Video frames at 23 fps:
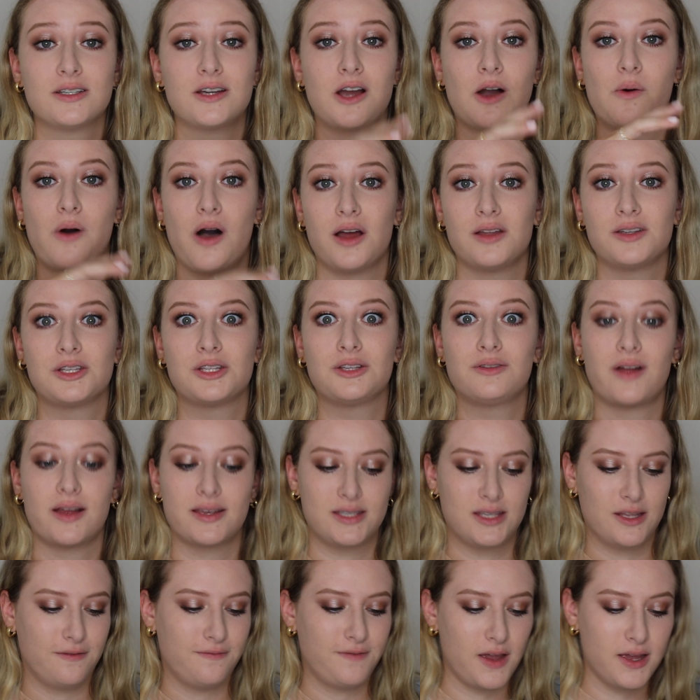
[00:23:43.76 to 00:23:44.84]
go on to the
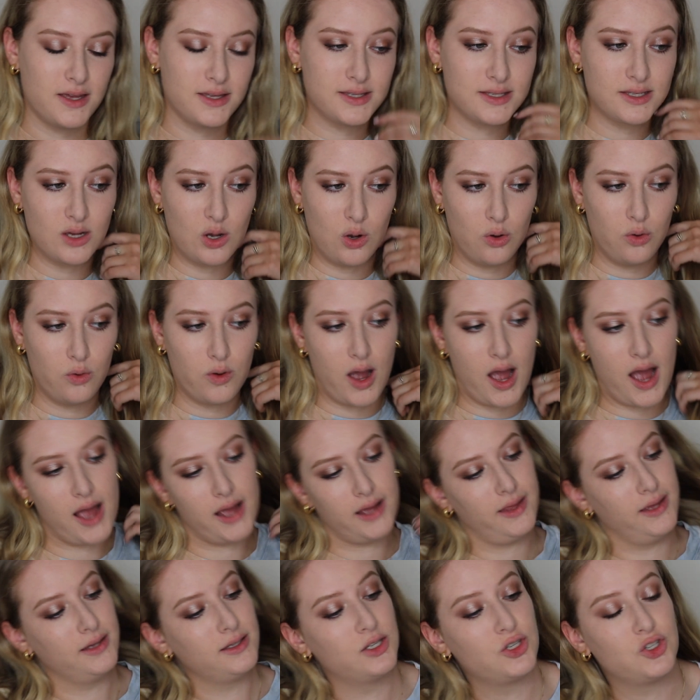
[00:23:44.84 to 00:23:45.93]
rest of the face. So I
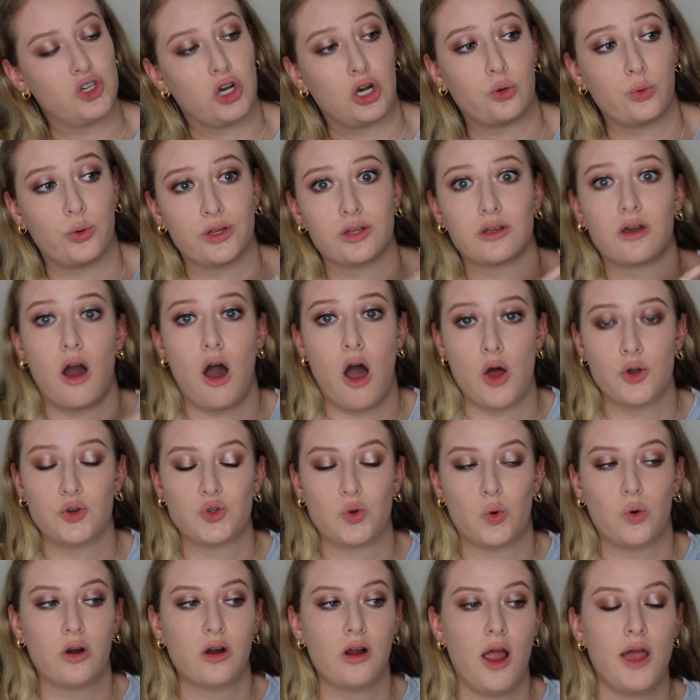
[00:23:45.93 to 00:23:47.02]
like to start with
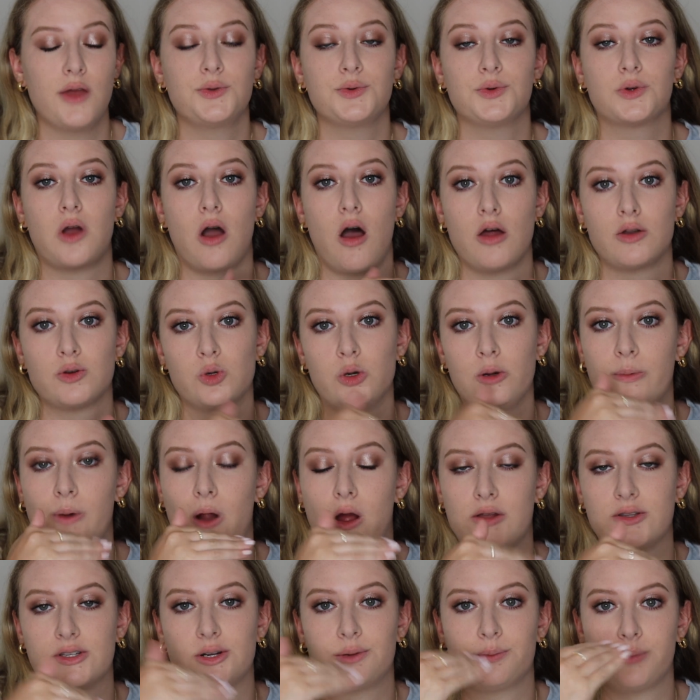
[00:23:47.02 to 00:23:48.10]
contour. I do contour,
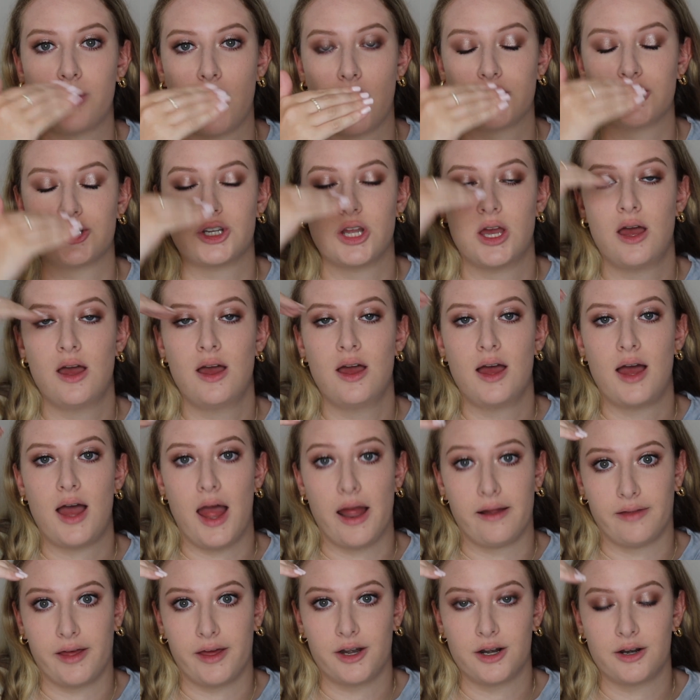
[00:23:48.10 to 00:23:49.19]
bronzer, blush,
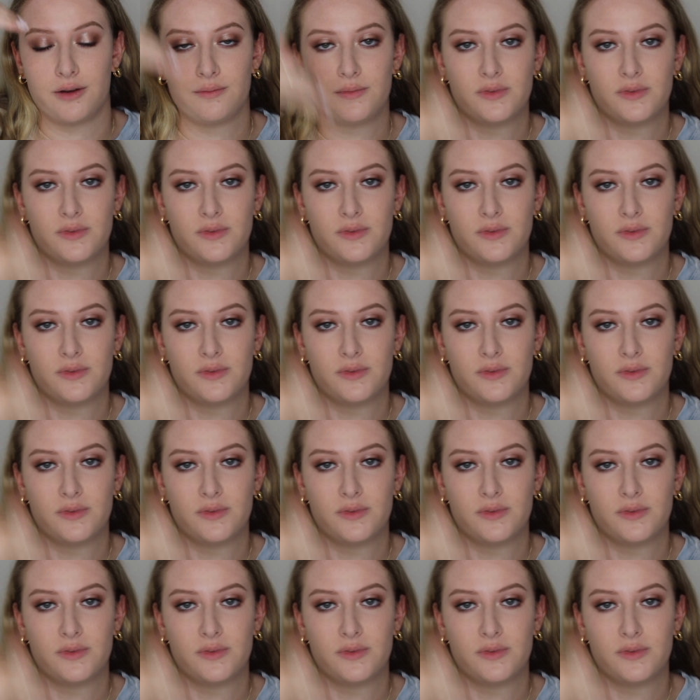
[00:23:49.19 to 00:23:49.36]
highlighter.